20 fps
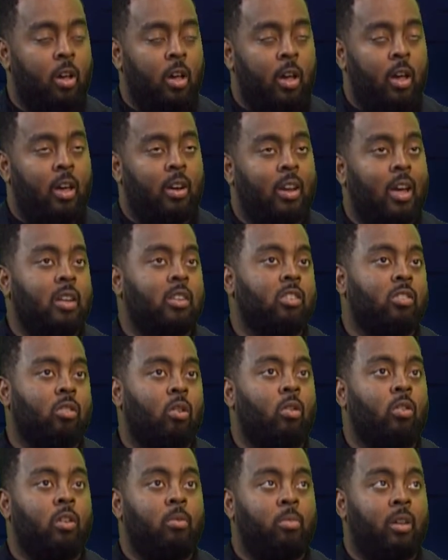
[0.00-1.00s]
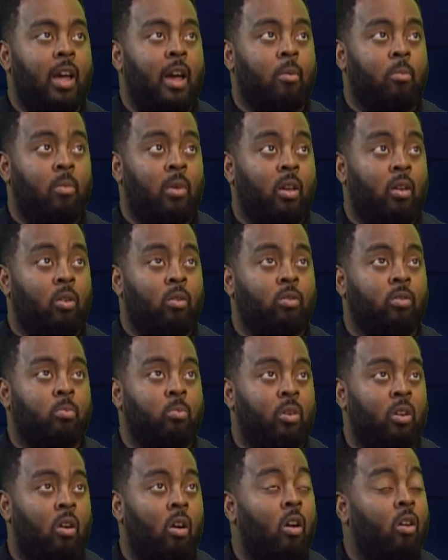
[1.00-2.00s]
And not just only black males,
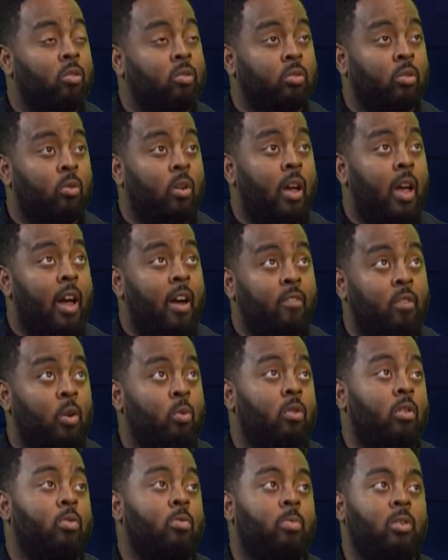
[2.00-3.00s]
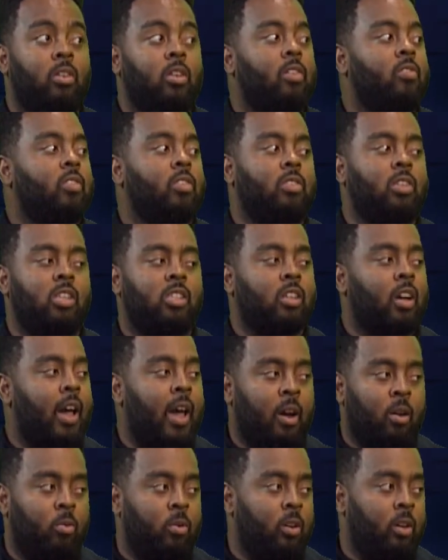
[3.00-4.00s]
but also everyone who believes in teacher
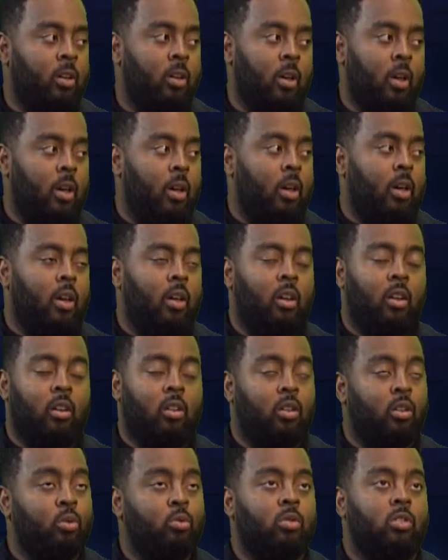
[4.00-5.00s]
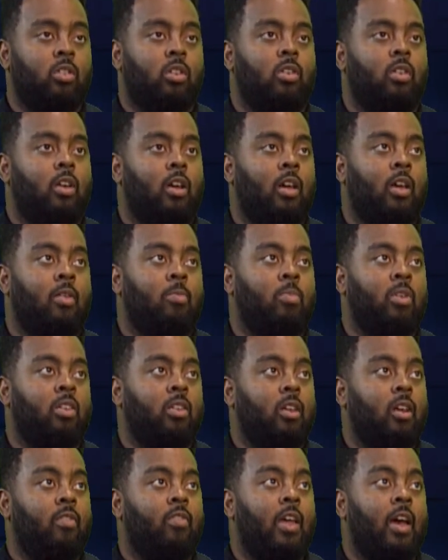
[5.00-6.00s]
equity and inclusion and
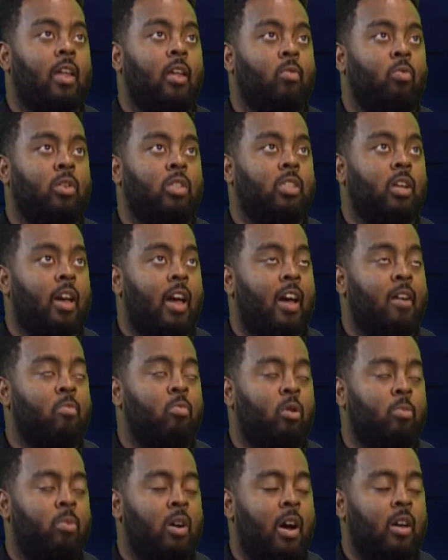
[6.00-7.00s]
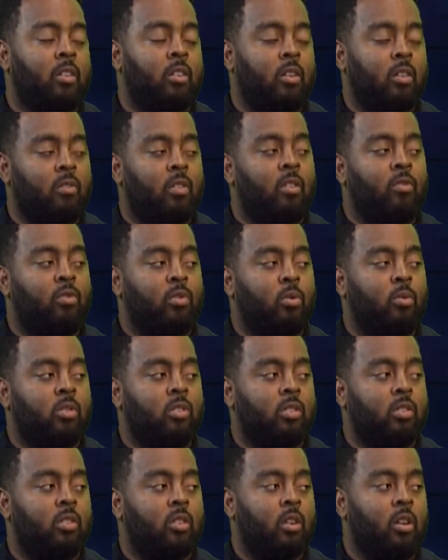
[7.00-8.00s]
believe that we should have more positive
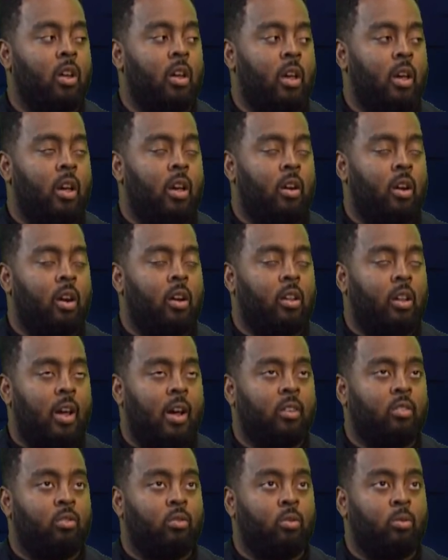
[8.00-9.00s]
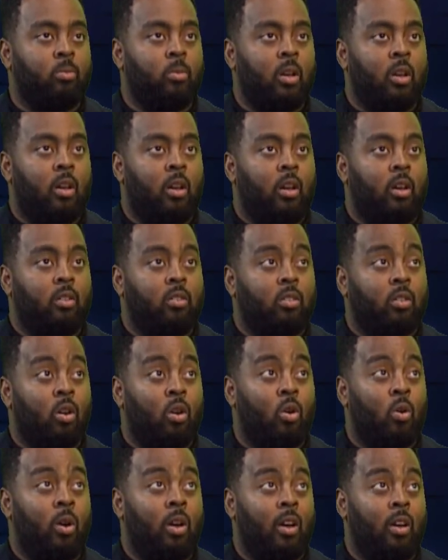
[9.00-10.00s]
influences in our classroom. And
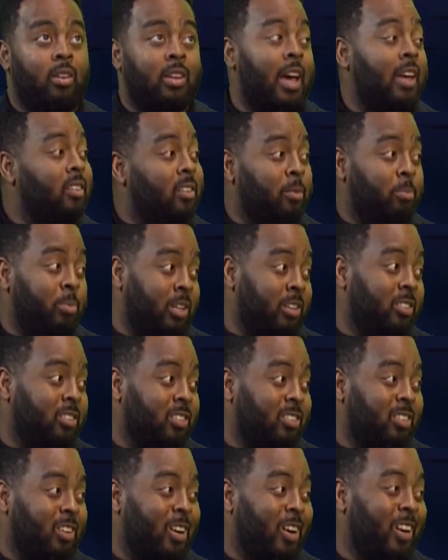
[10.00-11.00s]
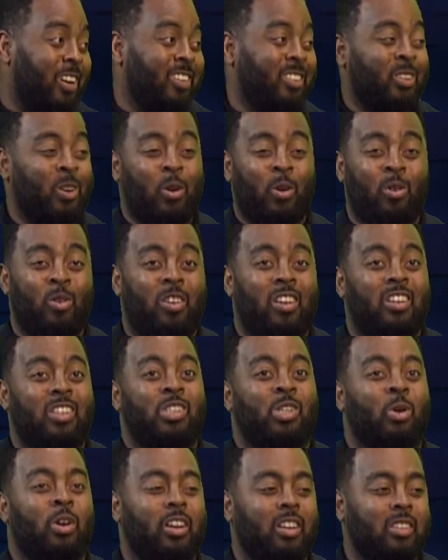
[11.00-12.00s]
so that is a place to start. So you can
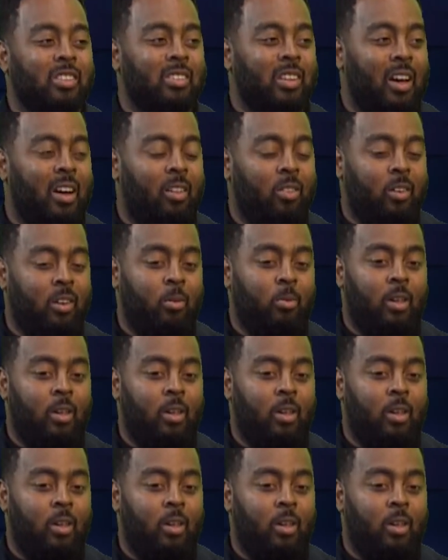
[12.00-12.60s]
join us down there.